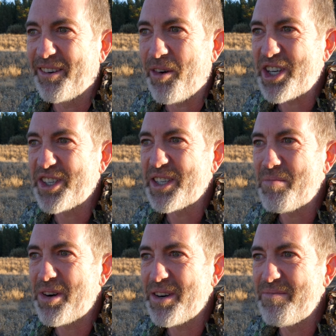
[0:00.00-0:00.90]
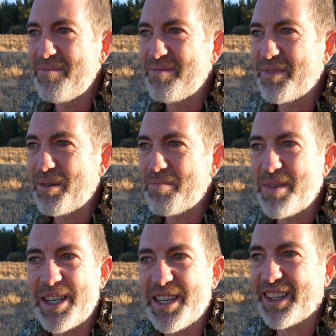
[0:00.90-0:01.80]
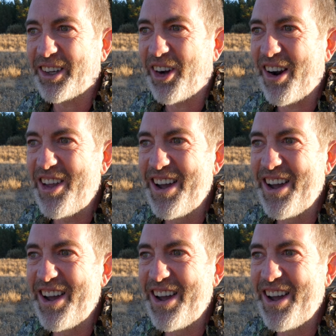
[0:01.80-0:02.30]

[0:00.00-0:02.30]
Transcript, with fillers: watching this bird. Oh, he's hit the ground